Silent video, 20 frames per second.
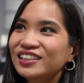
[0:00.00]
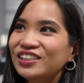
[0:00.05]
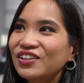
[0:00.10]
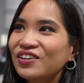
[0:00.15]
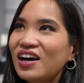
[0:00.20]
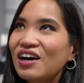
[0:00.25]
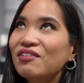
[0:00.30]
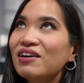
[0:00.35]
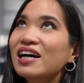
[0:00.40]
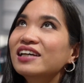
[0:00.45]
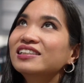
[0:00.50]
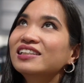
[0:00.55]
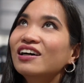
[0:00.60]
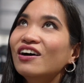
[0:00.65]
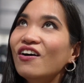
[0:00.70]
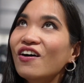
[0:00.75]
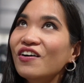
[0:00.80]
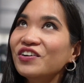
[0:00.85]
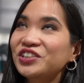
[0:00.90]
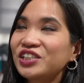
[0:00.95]
So I
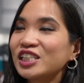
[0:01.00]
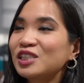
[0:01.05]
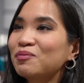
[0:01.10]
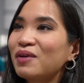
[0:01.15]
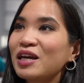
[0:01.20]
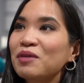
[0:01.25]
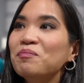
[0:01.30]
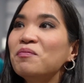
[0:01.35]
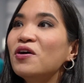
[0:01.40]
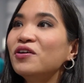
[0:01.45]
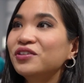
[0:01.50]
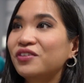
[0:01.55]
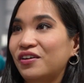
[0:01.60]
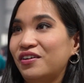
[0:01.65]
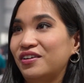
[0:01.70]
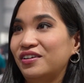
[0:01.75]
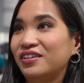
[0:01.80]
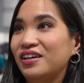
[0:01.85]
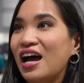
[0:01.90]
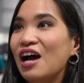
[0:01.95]
was, she's my
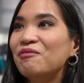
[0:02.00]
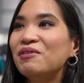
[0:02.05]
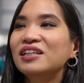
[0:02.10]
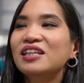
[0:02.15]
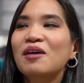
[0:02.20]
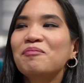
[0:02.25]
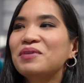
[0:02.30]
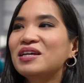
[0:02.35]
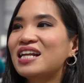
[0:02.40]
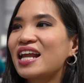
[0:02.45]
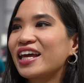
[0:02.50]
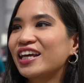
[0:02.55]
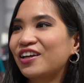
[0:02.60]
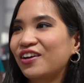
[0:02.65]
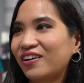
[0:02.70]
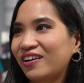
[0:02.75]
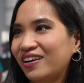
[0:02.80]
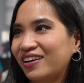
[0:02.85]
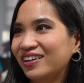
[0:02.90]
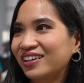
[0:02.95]
model. I wanna be like
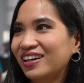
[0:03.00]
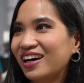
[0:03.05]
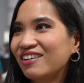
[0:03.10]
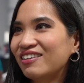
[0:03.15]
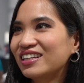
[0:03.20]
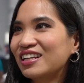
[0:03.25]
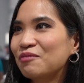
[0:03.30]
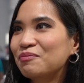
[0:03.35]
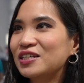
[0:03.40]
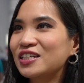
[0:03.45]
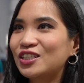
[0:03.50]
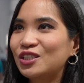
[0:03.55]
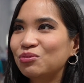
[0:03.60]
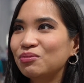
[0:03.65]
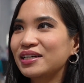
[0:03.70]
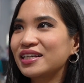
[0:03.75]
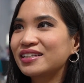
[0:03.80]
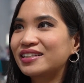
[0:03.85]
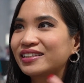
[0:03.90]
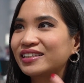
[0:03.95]
her. I wanna be
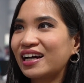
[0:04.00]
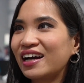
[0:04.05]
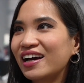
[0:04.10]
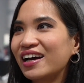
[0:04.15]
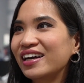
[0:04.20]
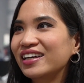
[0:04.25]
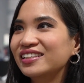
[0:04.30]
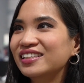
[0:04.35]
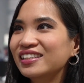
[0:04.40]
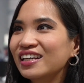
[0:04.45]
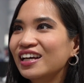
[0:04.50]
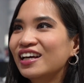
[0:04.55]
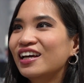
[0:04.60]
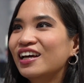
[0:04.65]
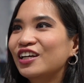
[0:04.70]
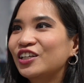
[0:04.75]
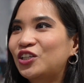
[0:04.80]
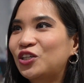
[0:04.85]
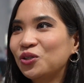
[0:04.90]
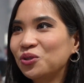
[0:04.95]
sweet, kind,
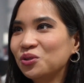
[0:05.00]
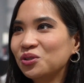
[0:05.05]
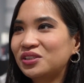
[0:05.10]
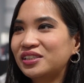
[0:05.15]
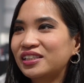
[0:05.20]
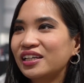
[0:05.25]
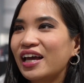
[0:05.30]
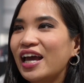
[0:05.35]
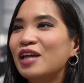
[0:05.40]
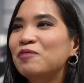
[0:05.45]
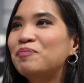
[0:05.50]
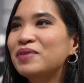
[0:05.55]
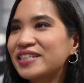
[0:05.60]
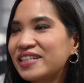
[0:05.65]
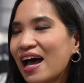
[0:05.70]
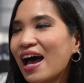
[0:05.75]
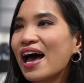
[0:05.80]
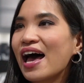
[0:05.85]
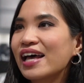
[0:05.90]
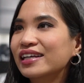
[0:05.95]
cute, and beat
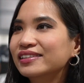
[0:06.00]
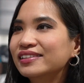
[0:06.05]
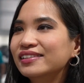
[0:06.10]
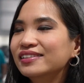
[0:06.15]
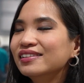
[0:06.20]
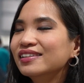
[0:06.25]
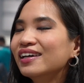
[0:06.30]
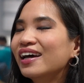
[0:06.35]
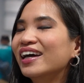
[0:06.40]
ass.